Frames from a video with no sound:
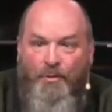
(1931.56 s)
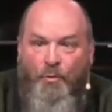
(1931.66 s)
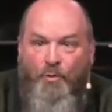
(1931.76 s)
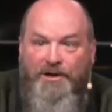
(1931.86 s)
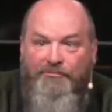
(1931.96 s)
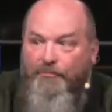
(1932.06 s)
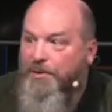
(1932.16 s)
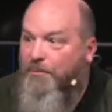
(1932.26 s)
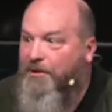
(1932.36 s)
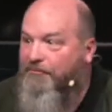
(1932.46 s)
What if we
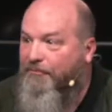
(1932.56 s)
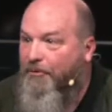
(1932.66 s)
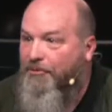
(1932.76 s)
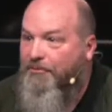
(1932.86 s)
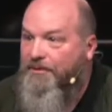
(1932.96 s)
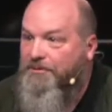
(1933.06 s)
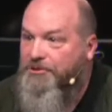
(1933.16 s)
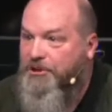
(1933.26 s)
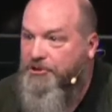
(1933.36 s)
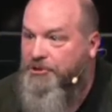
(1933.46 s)
went further than
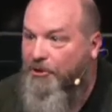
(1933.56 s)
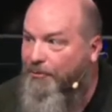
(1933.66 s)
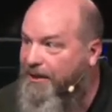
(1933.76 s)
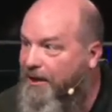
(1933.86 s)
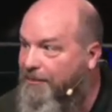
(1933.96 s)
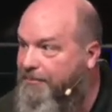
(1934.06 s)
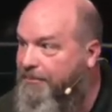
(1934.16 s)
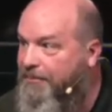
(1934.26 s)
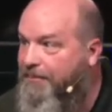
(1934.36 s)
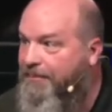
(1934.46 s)
just showing
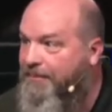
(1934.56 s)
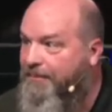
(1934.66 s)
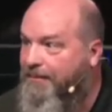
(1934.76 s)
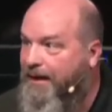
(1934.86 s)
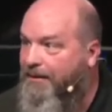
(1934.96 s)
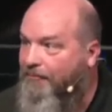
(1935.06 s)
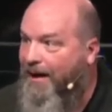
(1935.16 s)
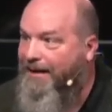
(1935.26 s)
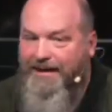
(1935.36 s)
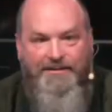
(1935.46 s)
up and
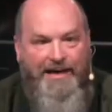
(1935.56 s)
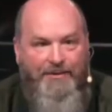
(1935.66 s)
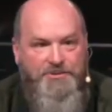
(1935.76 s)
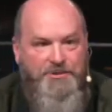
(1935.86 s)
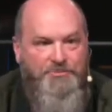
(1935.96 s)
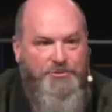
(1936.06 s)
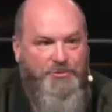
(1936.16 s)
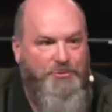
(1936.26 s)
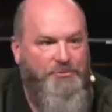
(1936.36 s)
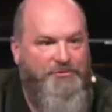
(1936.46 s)
writing down some
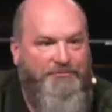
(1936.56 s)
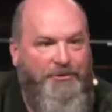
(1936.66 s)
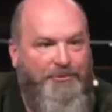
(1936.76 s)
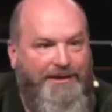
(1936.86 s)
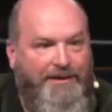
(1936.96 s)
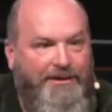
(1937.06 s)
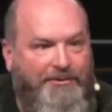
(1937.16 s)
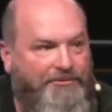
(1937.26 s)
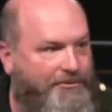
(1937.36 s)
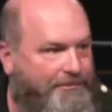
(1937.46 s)
truths of who he
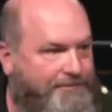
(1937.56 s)
is?